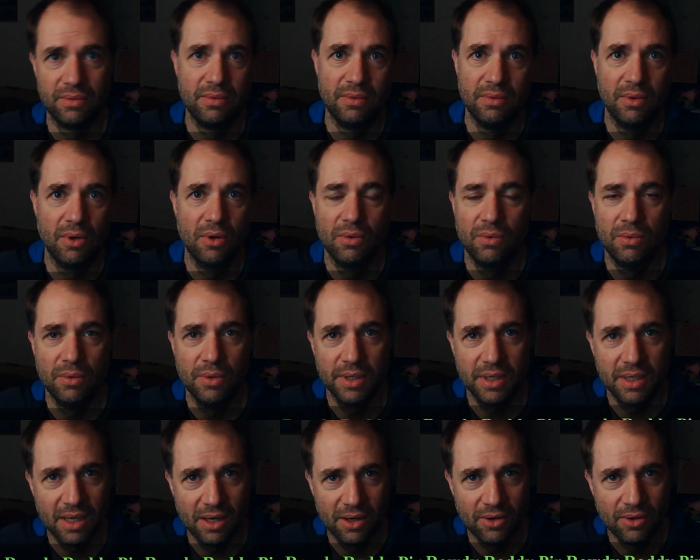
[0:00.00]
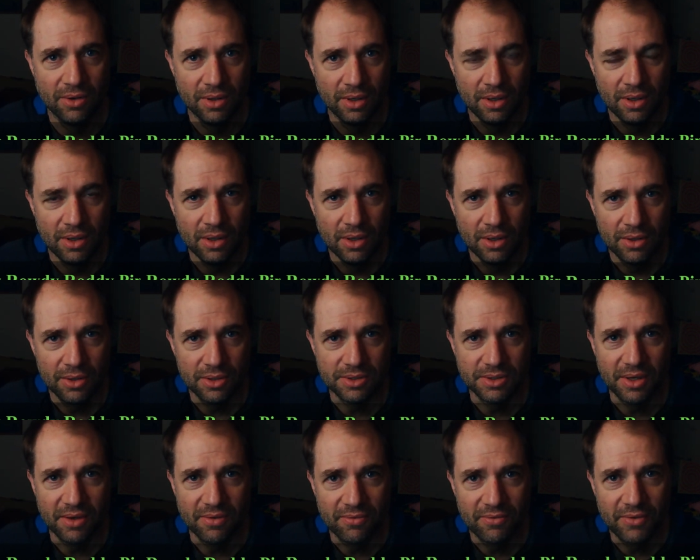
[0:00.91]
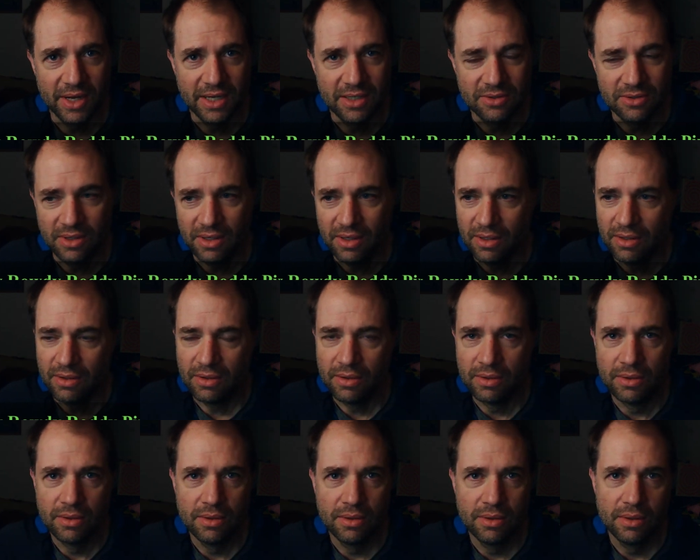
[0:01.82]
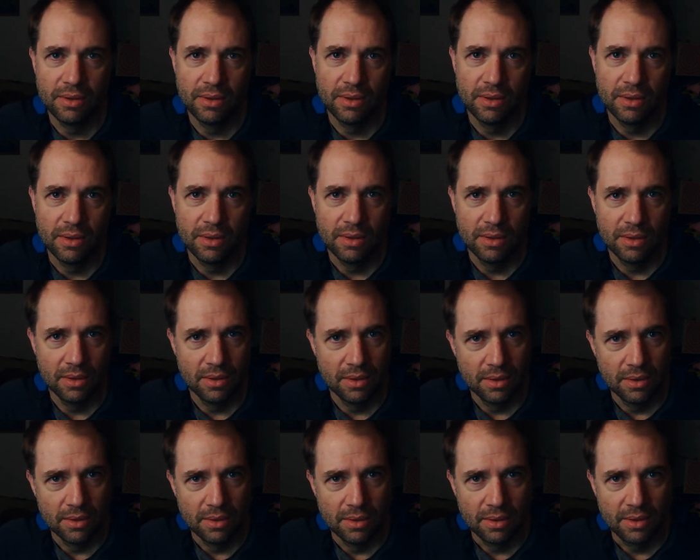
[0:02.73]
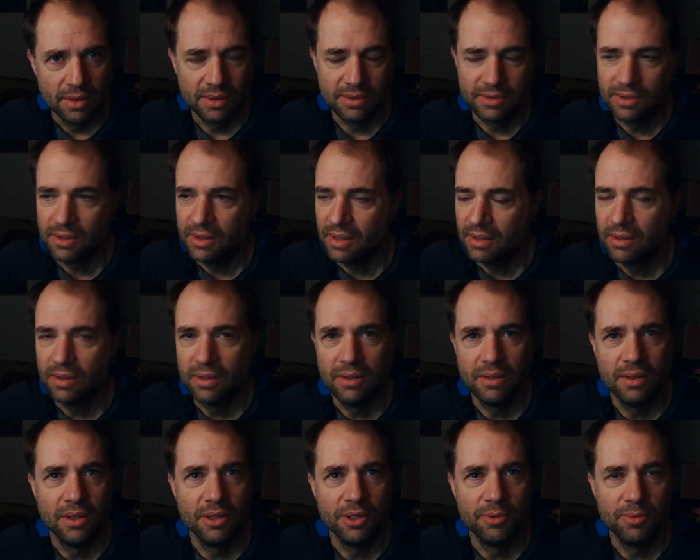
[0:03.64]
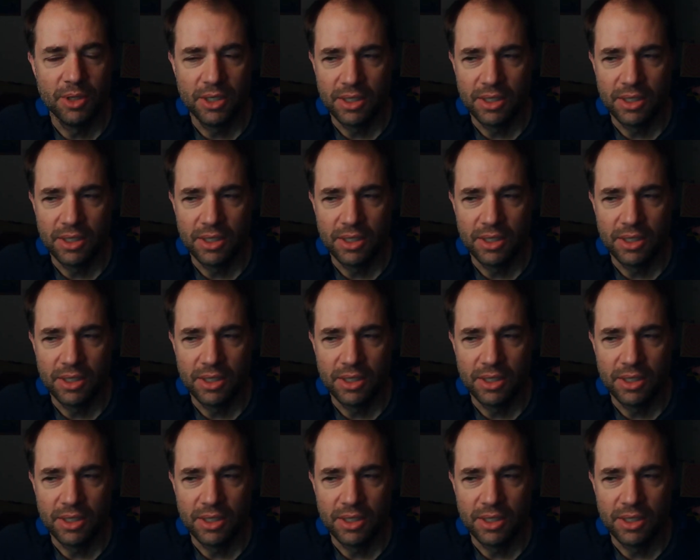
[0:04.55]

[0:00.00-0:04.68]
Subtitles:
Holy cow, there's that fight scene That's like the ultimate